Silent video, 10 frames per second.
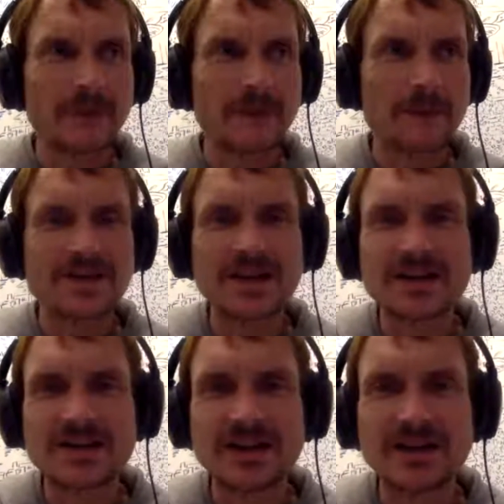
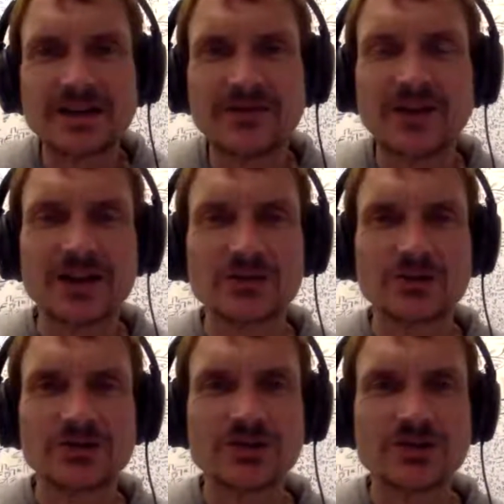psychedelic effect, which is
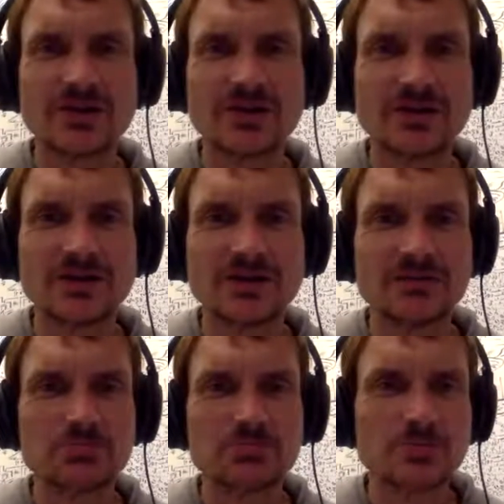
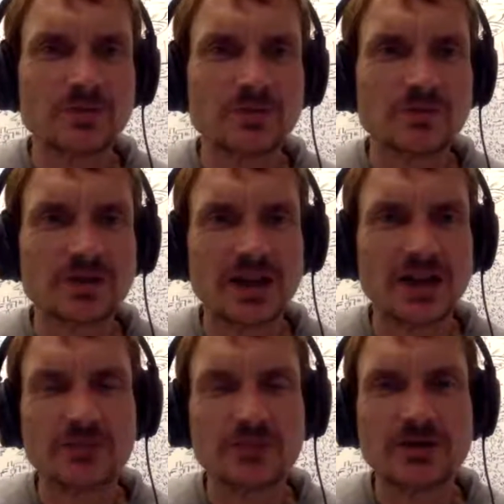can be,
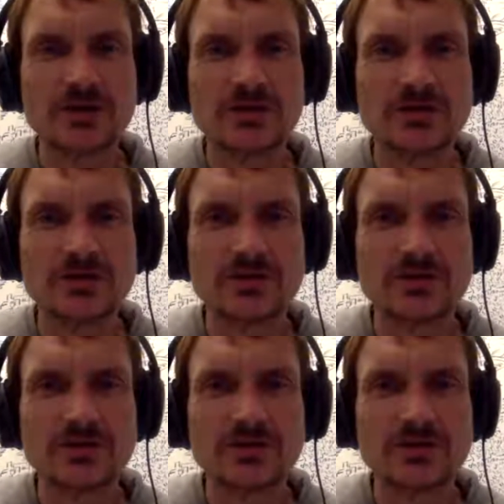you know,